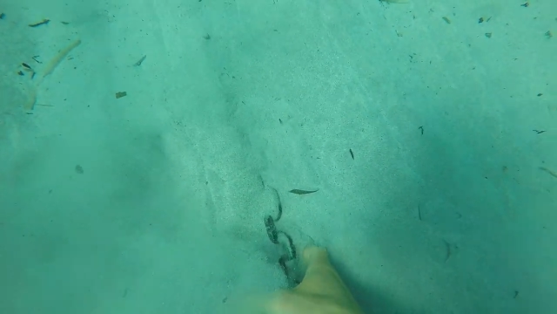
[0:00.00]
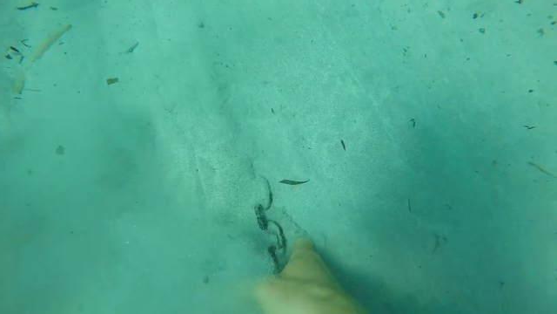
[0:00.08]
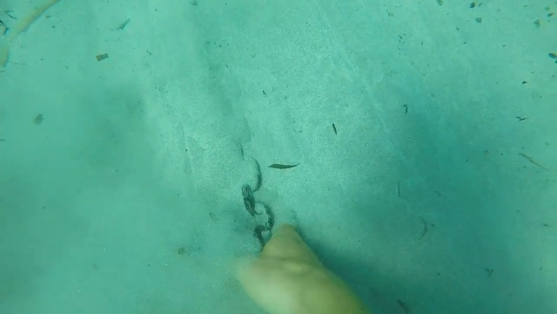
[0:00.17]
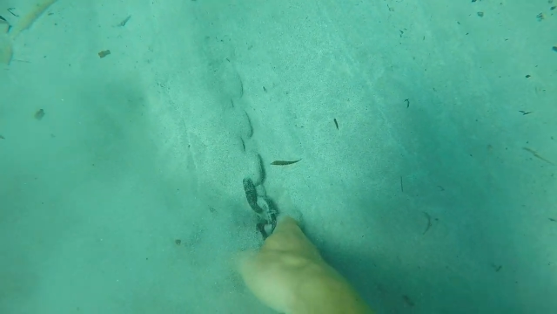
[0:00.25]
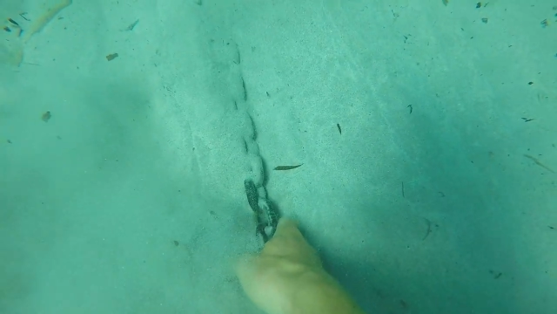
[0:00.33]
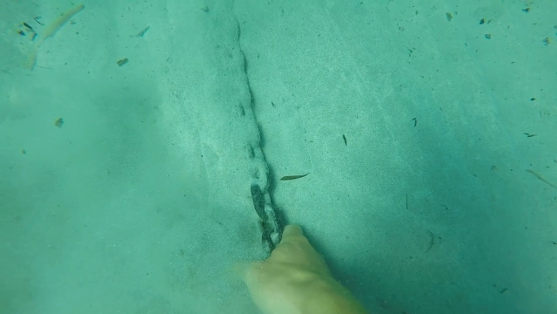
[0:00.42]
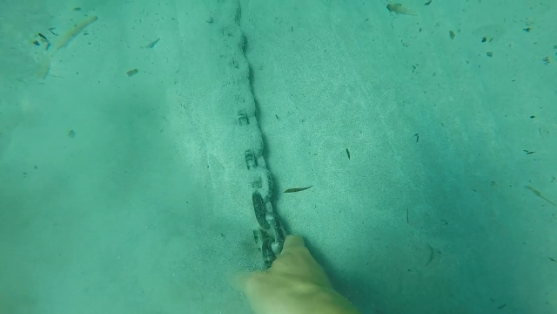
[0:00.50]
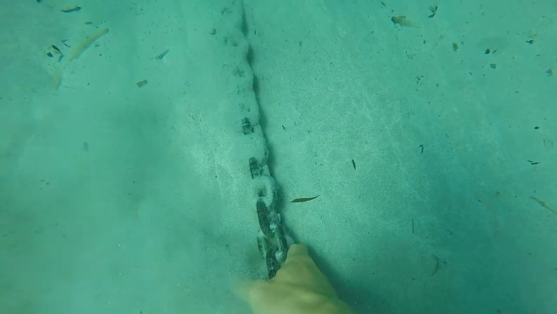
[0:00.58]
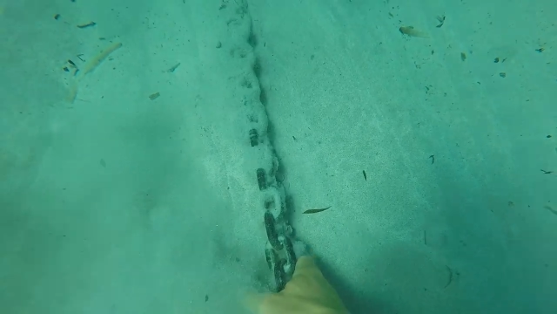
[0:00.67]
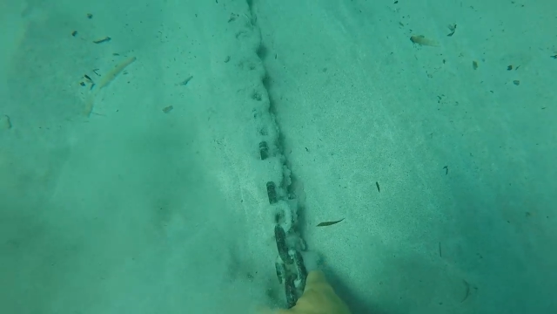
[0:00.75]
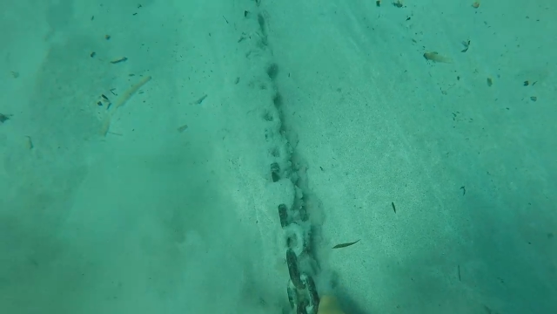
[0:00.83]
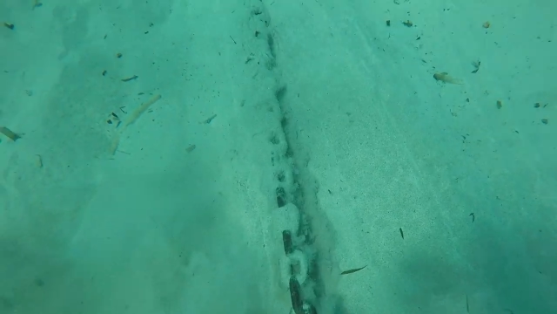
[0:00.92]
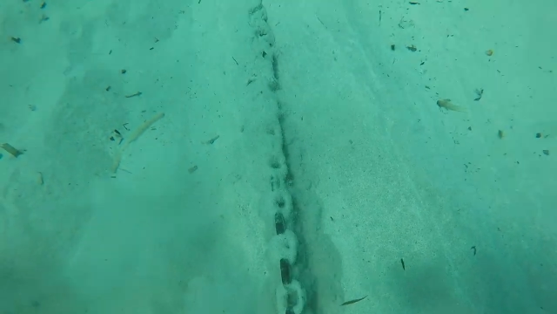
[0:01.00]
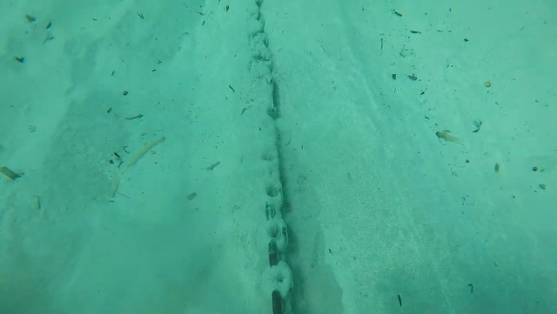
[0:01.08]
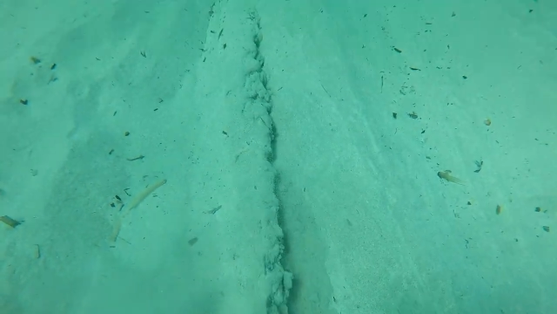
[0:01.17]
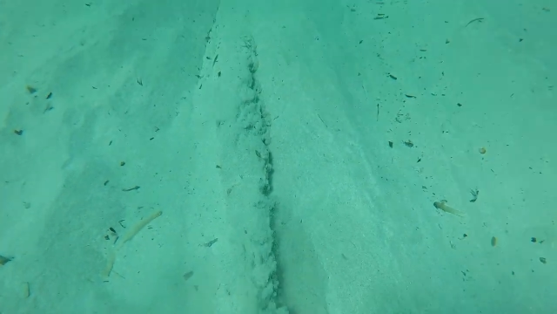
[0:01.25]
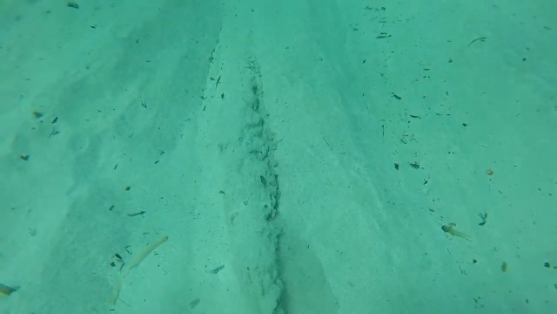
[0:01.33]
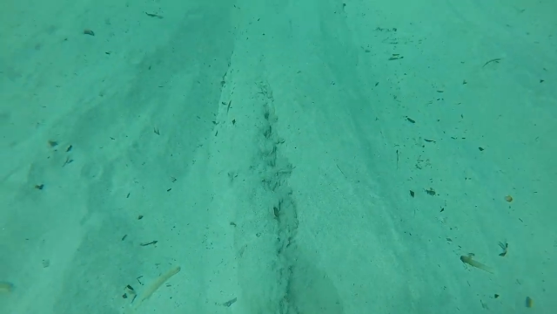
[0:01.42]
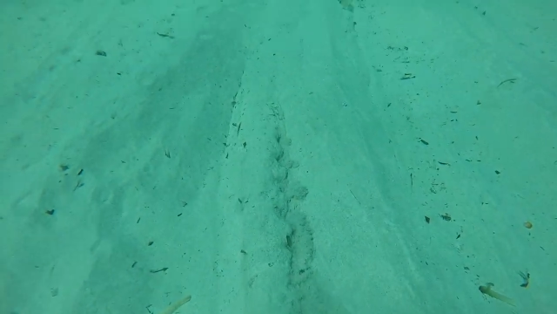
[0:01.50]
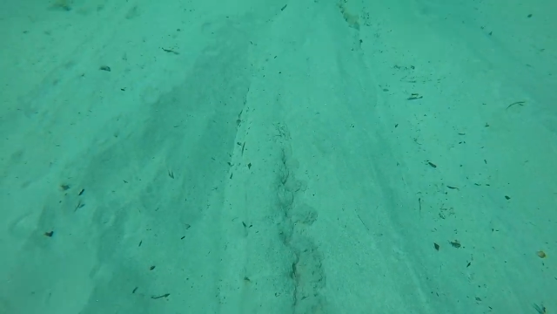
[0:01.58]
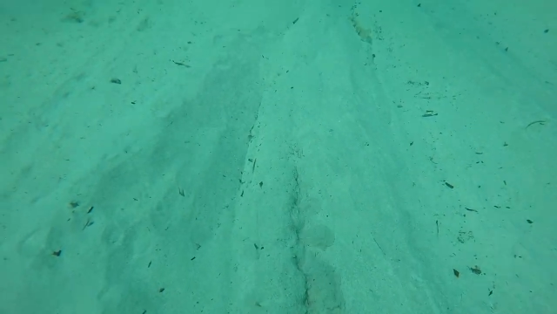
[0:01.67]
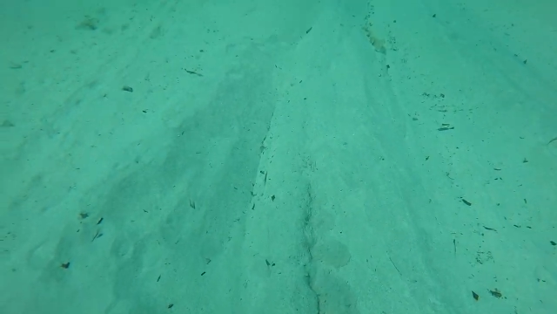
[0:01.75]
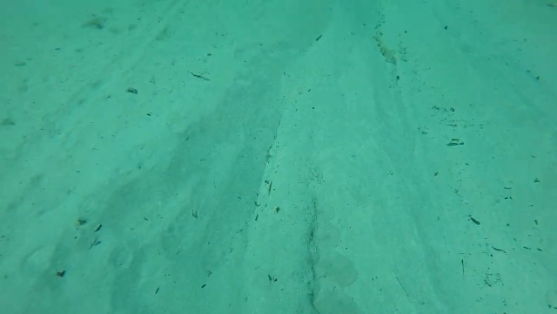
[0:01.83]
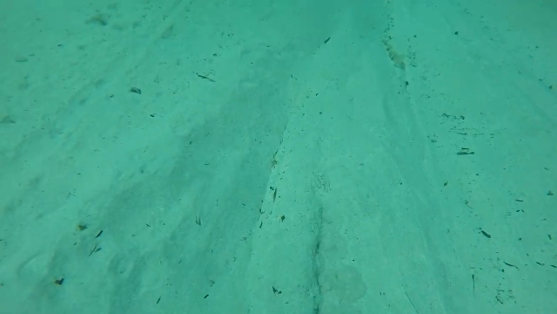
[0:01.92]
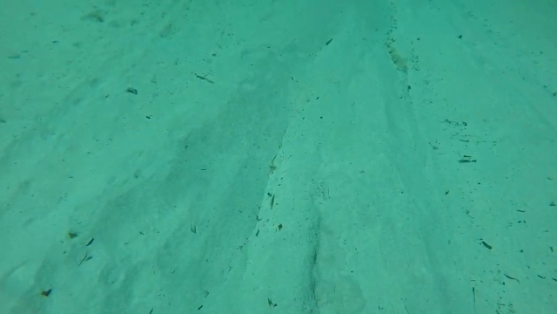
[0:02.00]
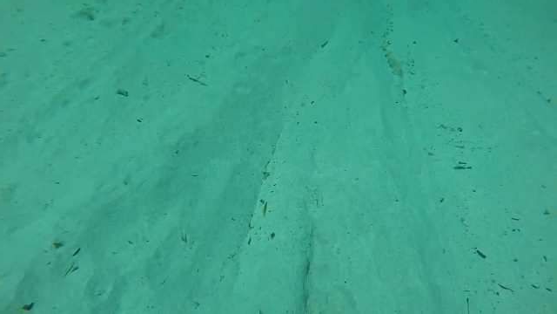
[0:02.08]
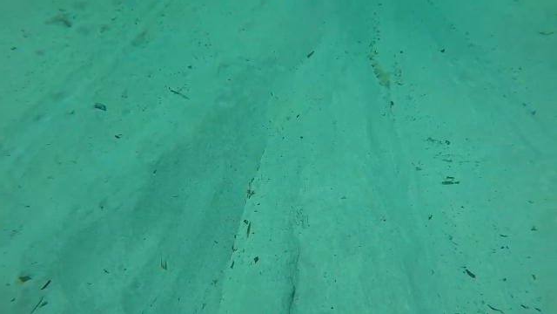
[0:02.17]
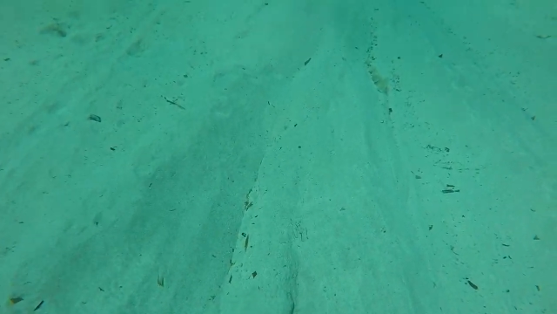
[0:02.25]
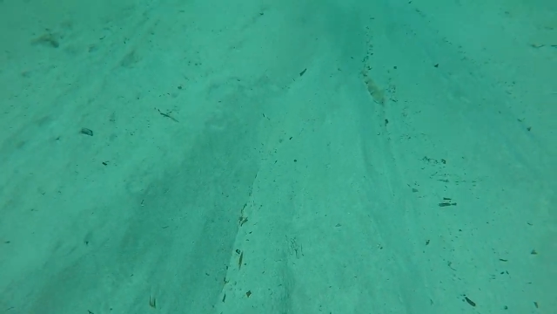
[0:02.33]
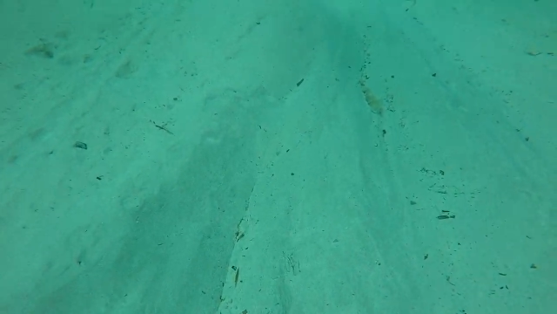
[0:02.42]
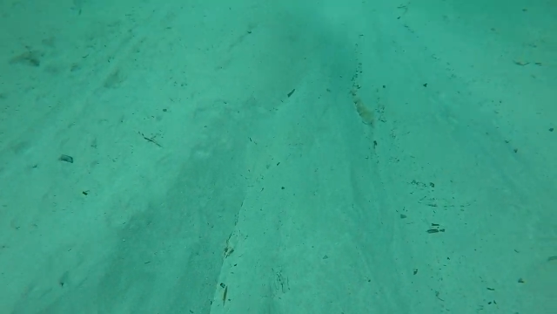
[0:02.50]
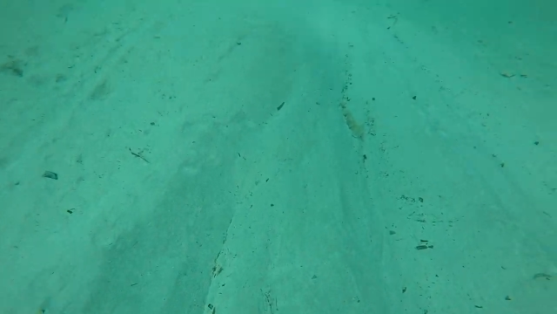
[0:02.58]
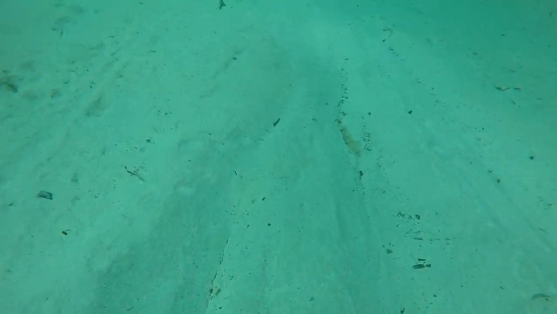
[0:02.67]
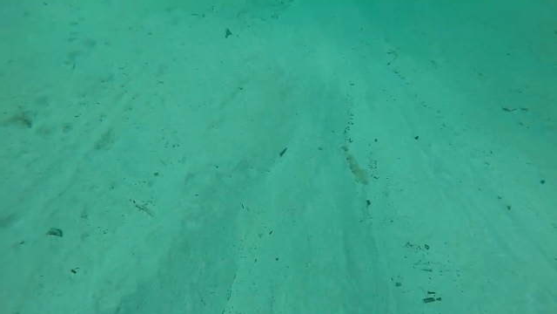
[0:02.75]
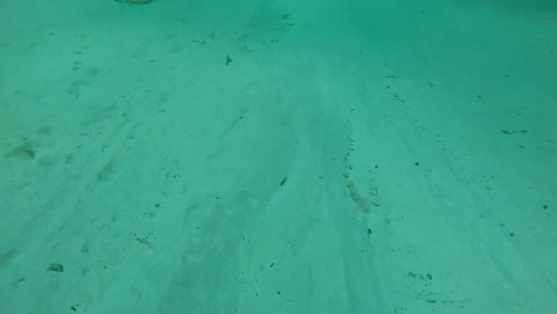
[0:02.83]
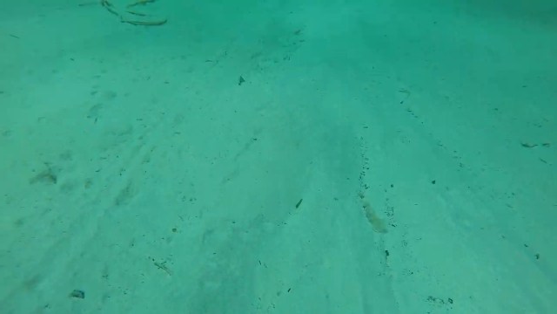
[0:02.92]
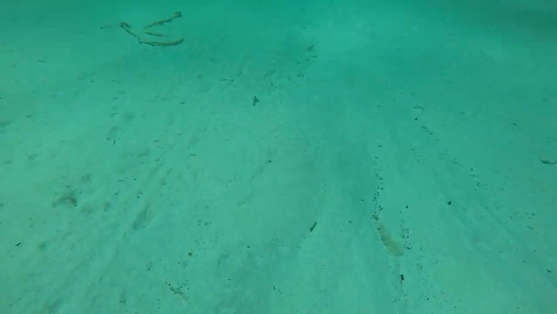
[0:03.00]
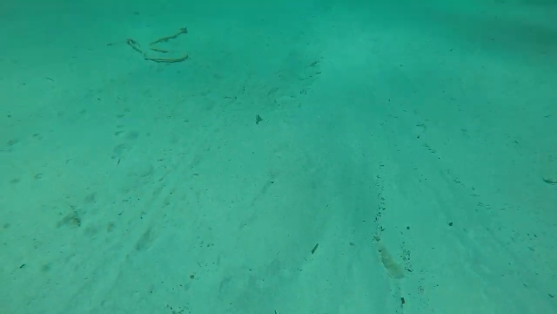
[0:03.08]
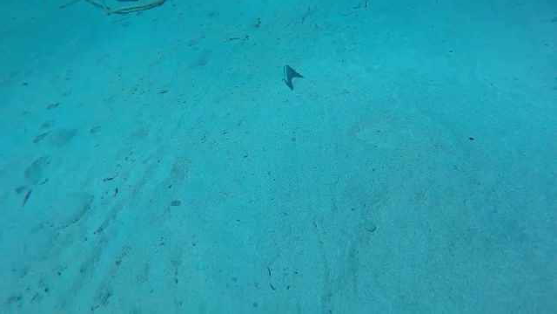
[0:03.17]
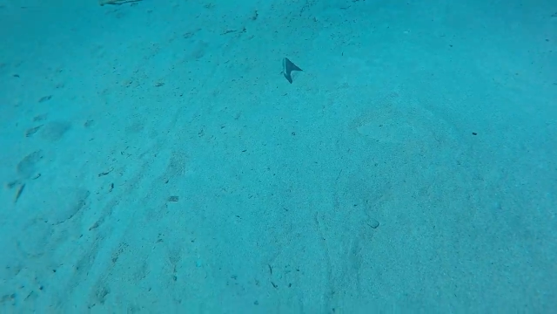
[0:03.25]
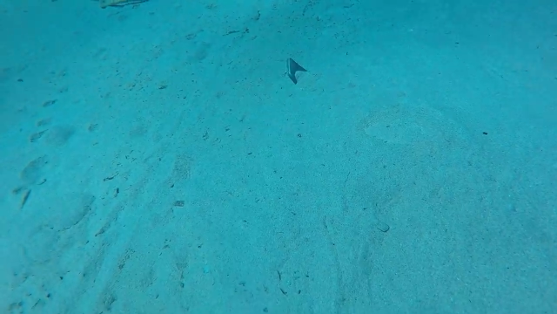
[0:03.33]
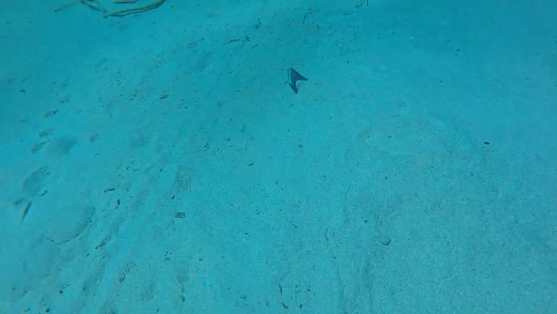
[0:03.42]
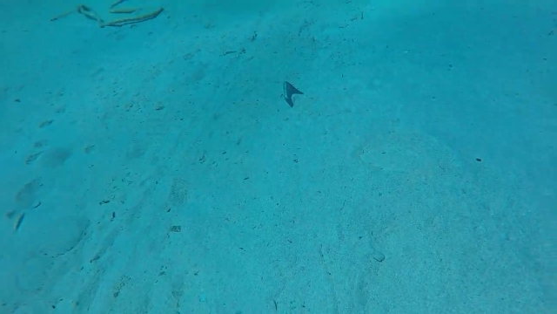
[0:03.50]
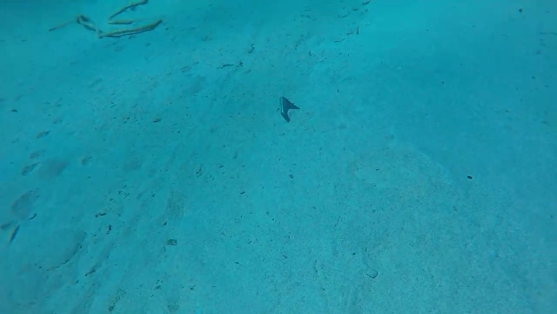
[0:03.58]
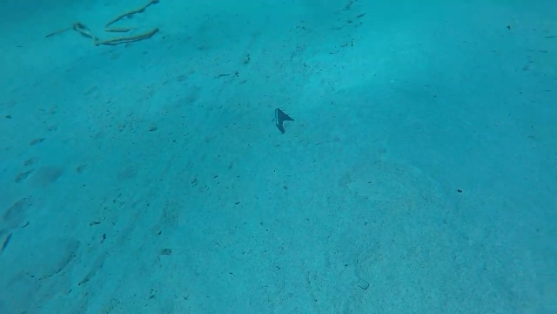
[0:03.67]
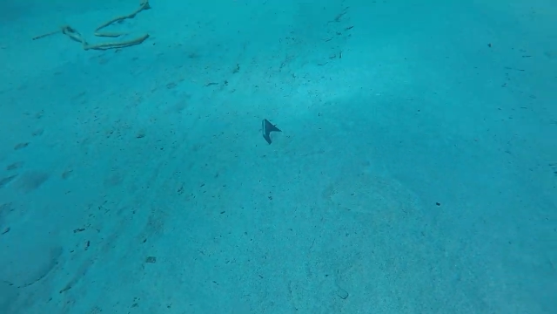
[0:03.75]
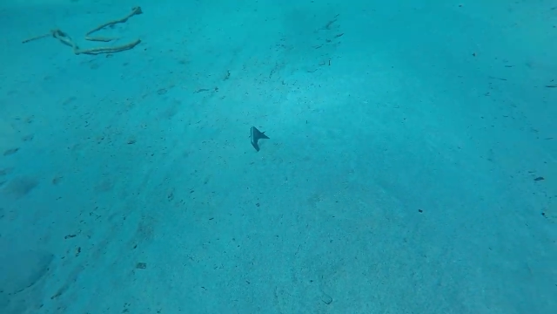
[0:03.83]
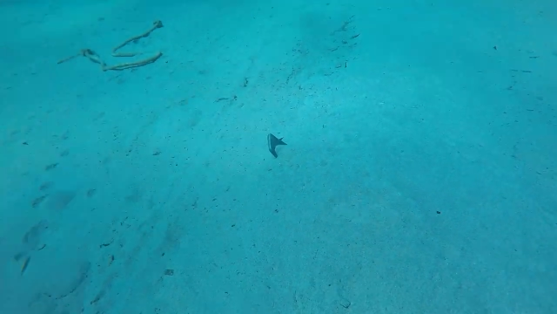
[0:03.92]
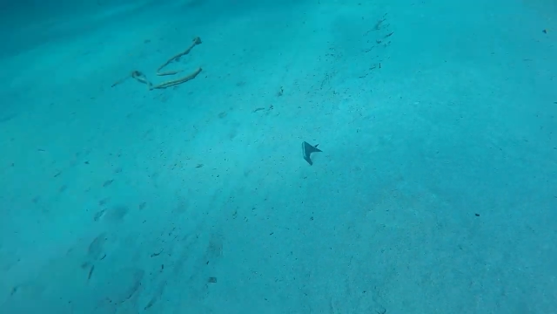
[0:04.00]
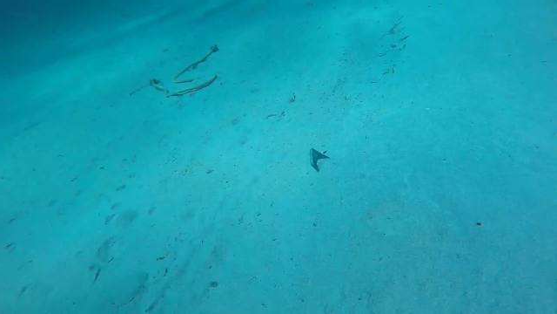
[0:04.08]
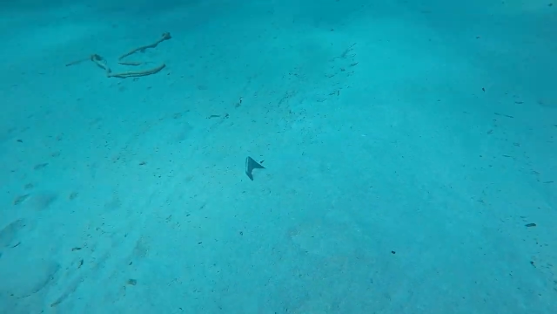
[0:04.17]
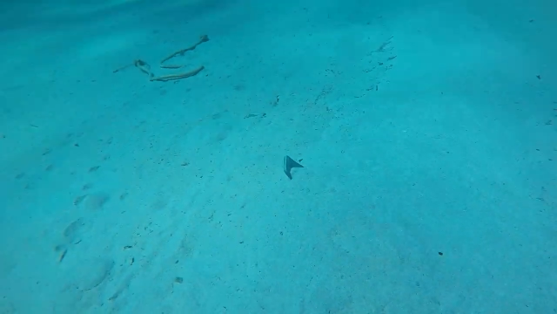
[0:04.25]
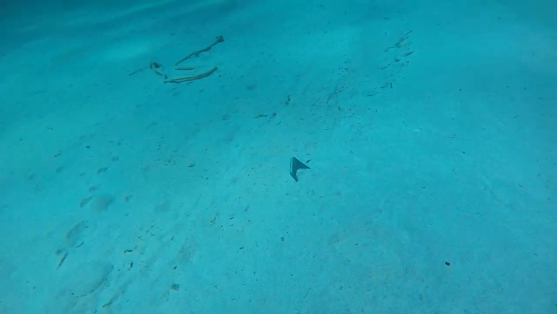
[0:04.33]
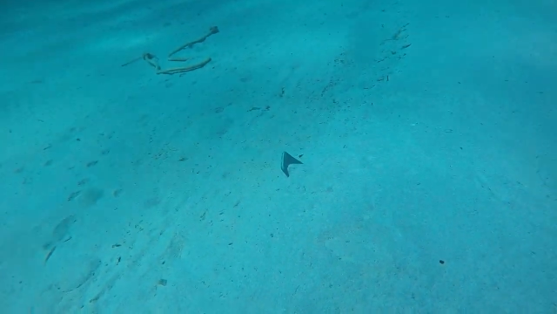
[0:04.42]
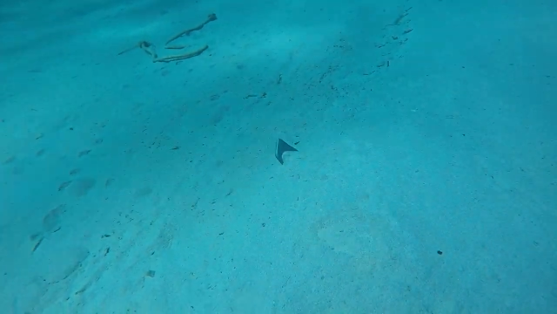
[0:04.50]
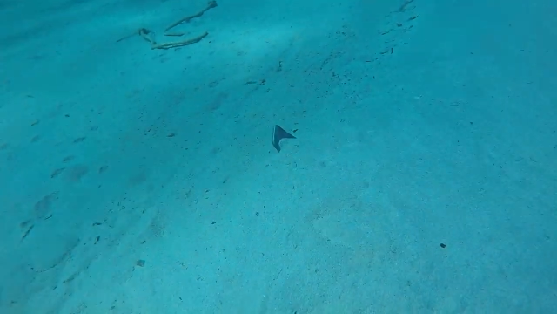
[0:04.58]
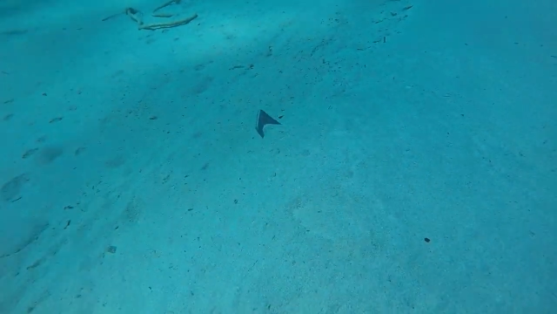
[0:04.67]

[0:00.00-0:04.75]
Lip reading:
No face is visible, so there are no lips to read.